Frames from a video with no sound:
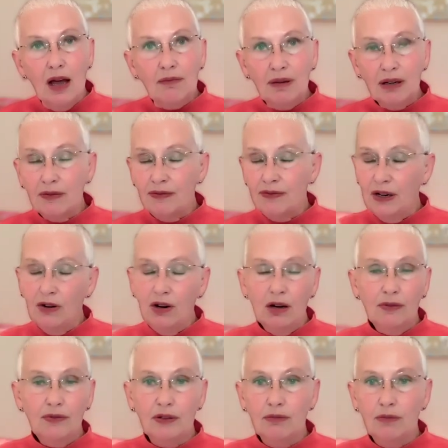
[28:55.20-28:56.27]
But very
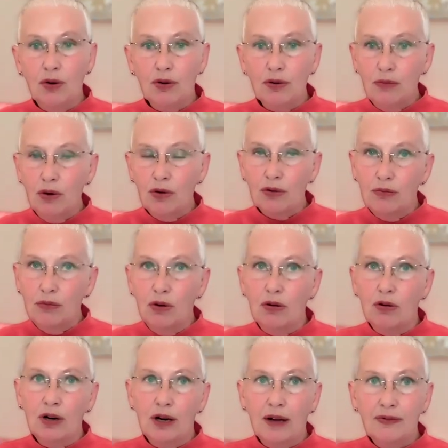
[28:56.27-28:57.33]
often, more and more and
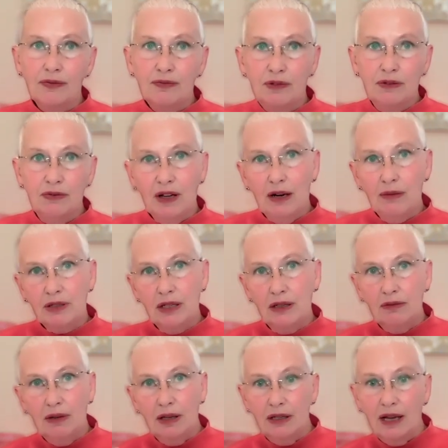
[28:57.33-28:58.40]
more, and I've developed
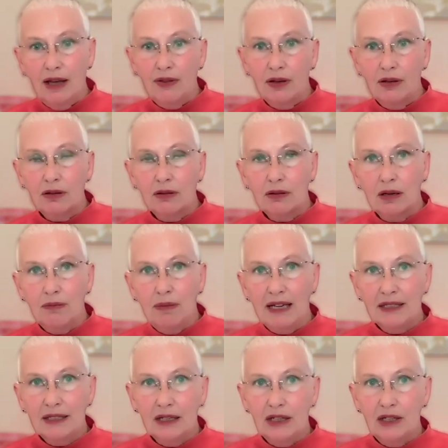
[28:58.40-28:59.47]
another
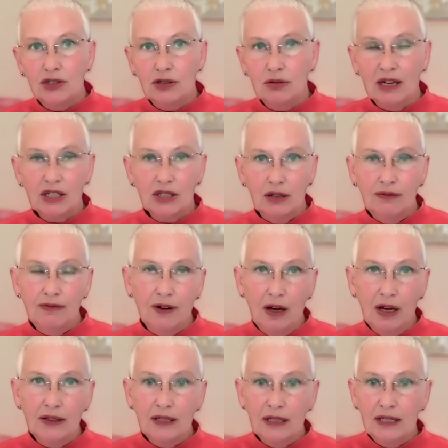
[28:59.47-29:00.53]
capacity to actually
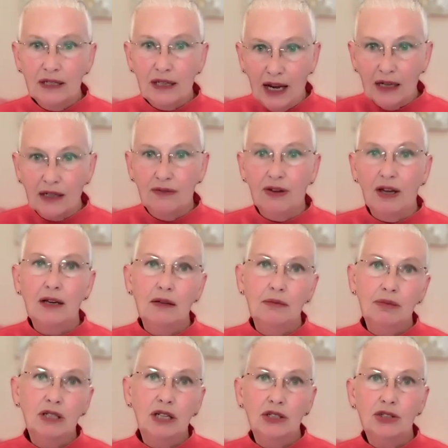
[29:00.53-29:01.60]
find these activating
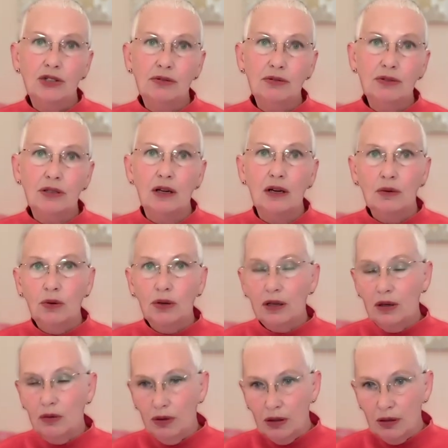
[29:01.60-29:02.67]
potentials,
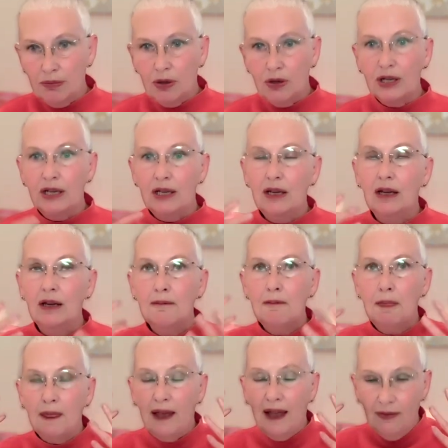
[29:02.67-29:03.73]
working with the body
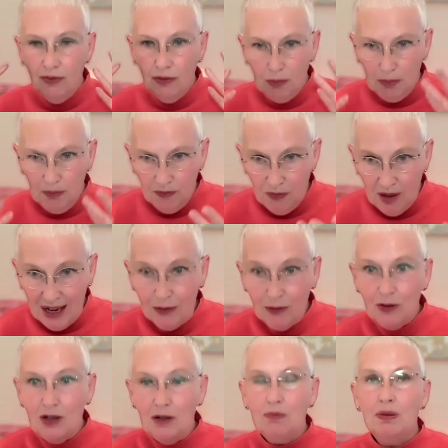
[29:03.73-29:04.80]
and the infinite